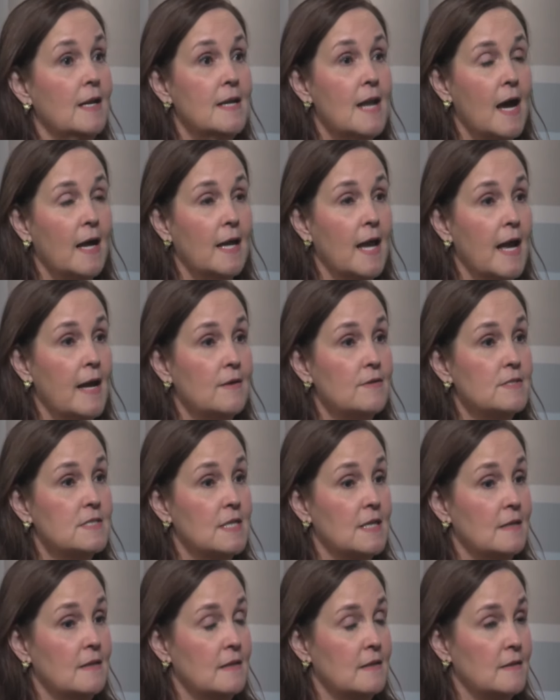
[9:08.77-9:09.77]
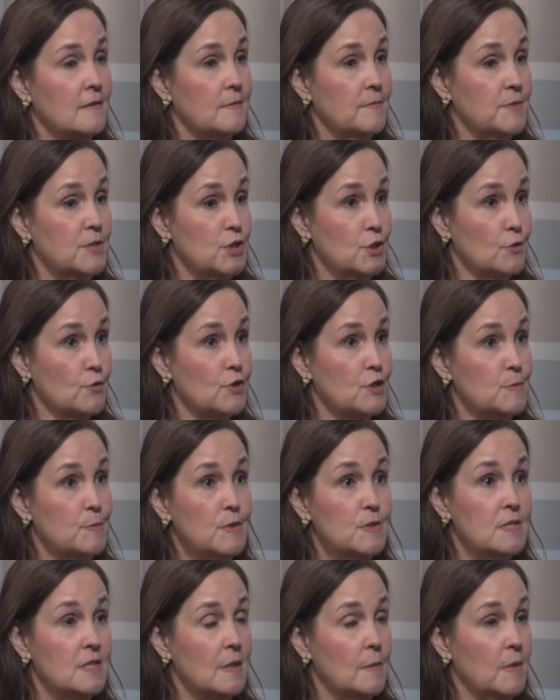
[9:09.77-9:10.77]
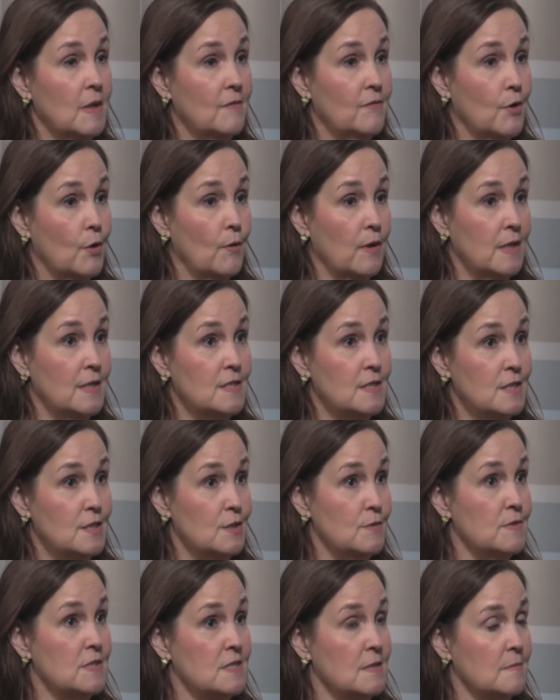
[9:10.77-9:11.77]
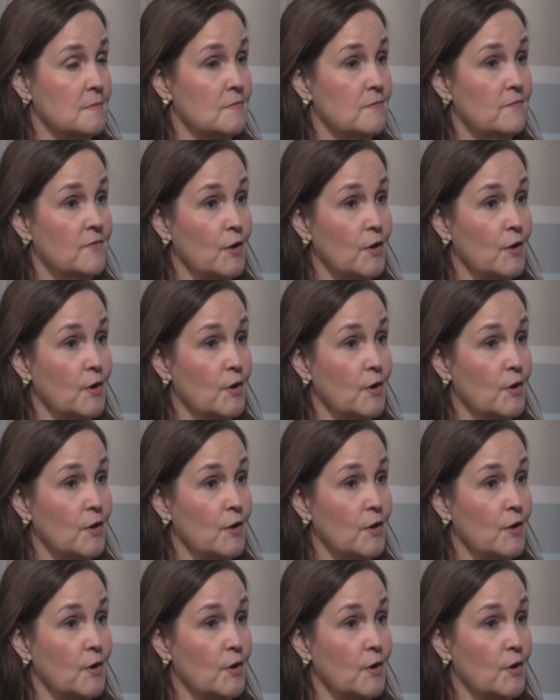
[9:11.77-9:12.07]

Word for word: Neuhaus and the Children's Museum have agreed to do some